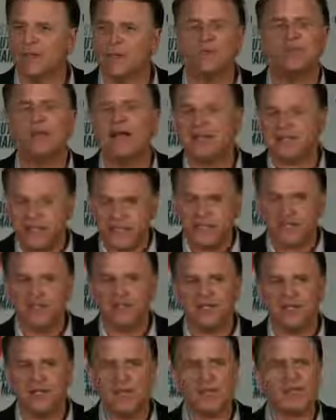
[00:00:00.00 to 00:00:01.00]
In fact,
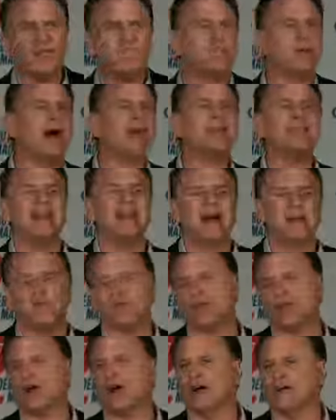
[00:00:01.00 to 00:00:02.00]
interestingly, combine that
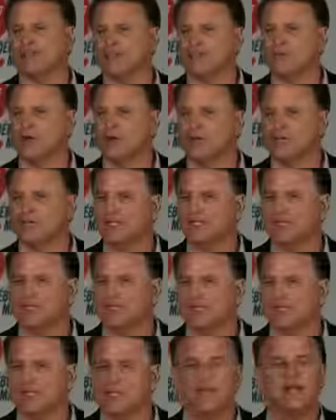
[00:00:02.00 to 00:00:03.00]
with the cost of long
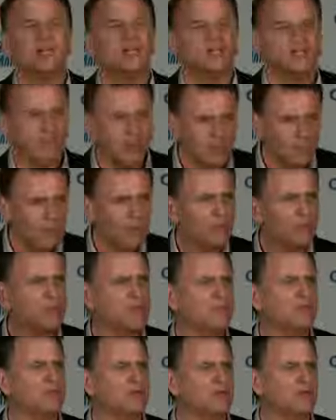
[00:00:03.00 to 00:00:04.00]
distance. Do you remember what
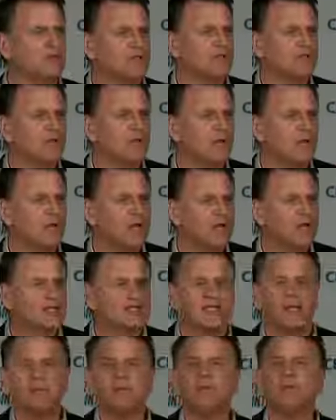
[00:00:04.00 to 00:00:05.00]
people used to do?
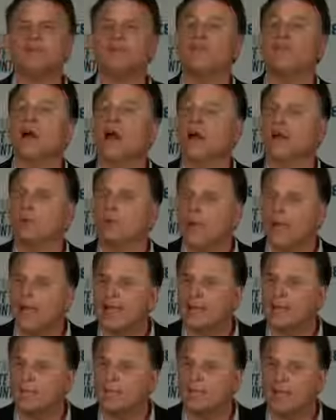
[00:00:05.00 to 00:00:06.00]
Somebody would fly
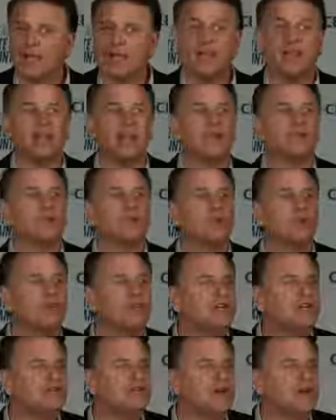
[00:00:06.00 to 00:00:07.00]
away, and they'd have a
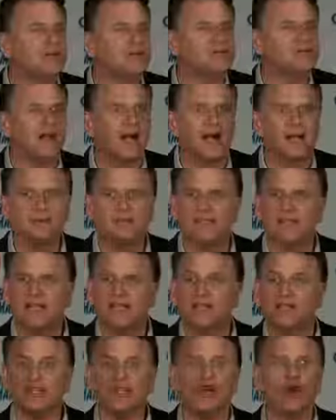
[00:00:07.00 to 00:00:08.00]
predetermined time
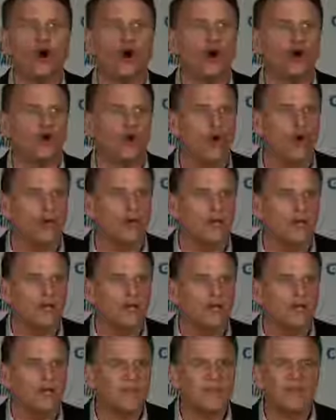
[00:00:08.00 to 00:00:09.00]
selected to call home.
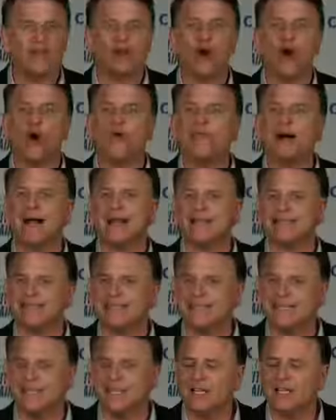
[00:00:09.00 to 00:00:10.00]
They'd call back at
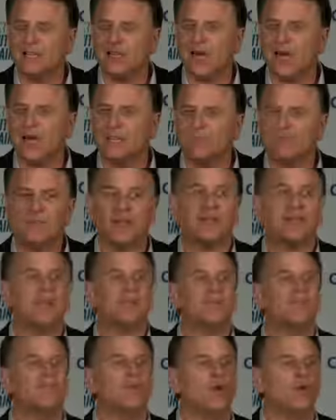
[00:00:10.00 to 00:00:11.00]
6 o'clock, they'd
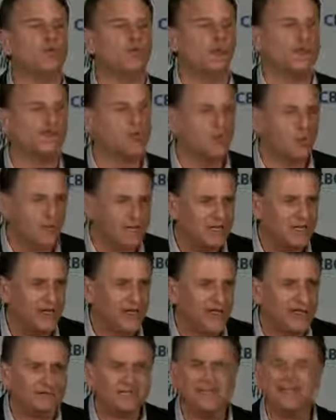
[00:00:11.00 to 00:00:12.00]
let the phone ring 3
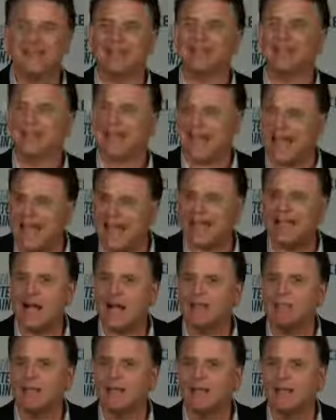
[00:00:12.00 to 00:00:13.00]
times, and then they'd hang
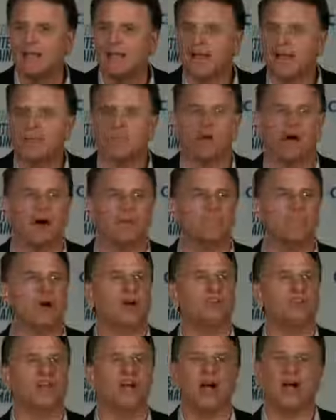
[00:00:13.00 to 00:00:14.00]
up. And Bob and
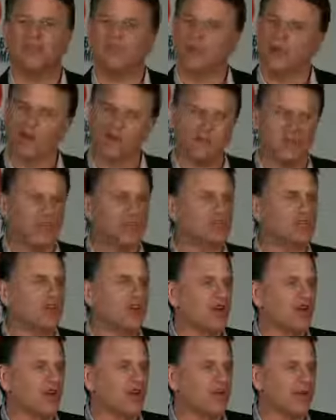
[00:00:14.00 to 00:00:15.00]
Marge got there. Everything's
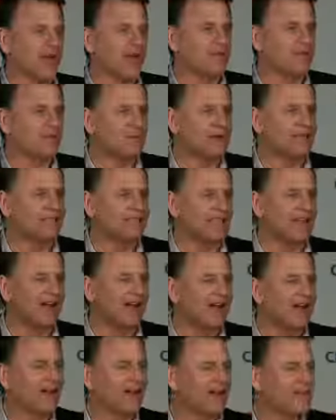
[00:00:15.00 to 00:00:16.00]
good, okay? Everybody's
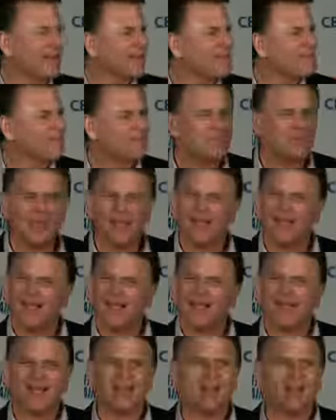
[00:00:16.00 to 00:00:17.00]
there.
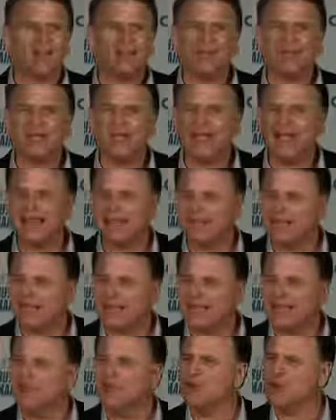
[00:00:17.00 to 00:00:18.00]
Like, are you kidding
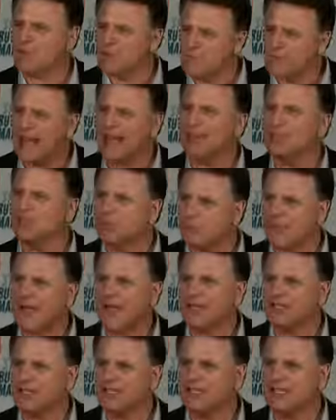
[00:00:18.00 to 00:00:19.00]
me? Can you imagine we
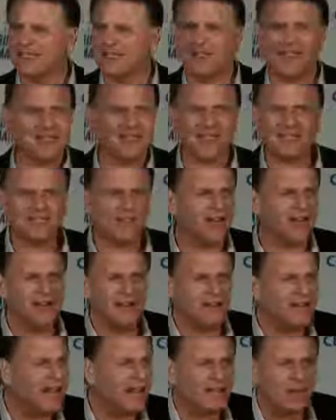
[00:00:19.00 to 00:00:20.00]
actually did that? That's not
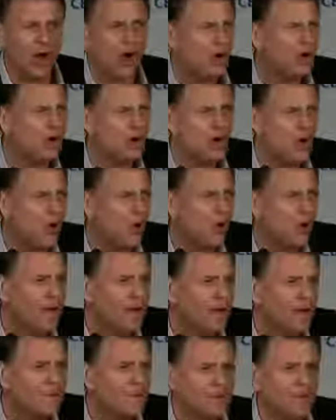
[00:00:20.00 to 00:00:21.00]
even that long ago.